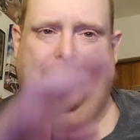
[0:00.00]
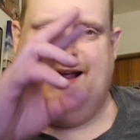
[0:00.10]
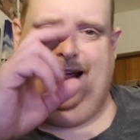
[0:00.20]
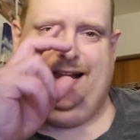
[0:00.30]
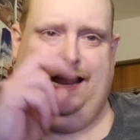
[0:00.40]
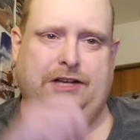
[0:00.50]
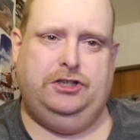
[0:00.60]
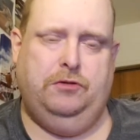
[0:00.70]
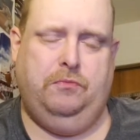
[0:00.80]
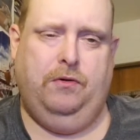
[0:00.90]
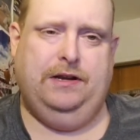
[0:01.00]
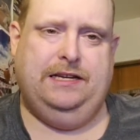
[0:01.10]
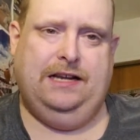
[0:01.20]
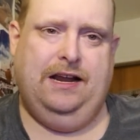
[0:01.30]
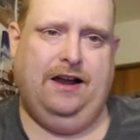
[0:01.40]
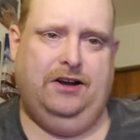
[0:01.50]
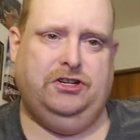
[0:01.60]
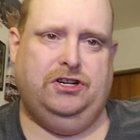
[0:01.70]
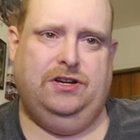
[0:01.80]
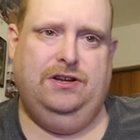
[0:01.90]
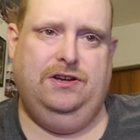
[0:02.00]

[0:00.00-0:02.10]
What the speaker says: and he got a 2 point deduction.